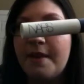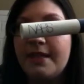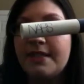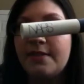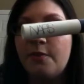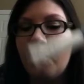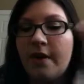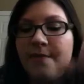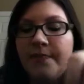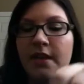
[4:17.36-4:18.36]
at
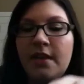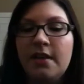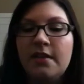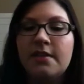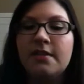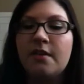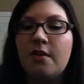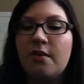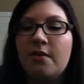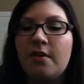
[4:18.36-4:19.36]
Sephora,
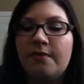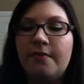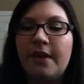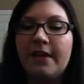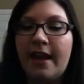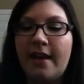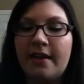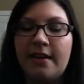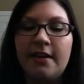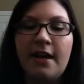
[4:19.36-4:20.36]
so in
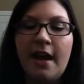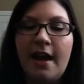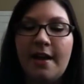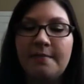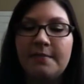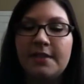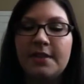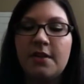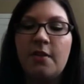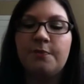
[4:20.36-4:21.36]
Canada.
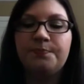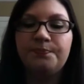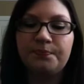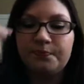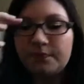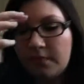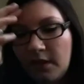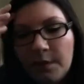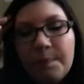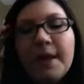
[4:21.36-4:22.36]
So
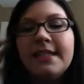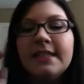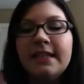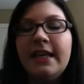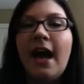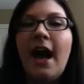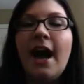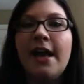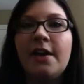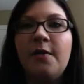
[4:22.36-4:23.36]
basically,
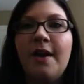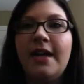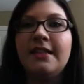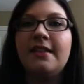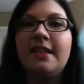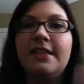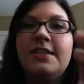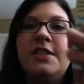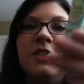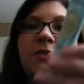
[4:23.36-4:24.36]
I equate
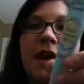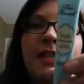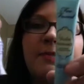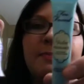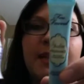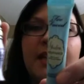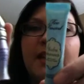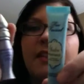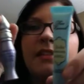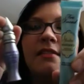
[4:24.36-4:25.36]
these two as
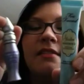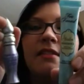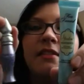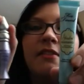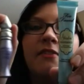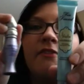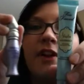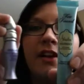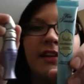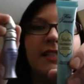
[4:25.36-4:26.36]
being
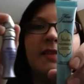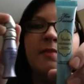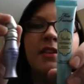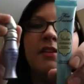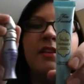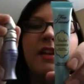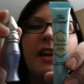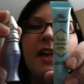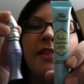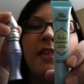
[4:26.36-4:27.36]
very similar.
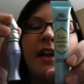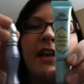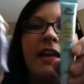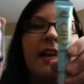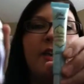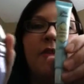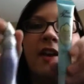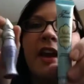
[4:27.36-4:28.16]
You could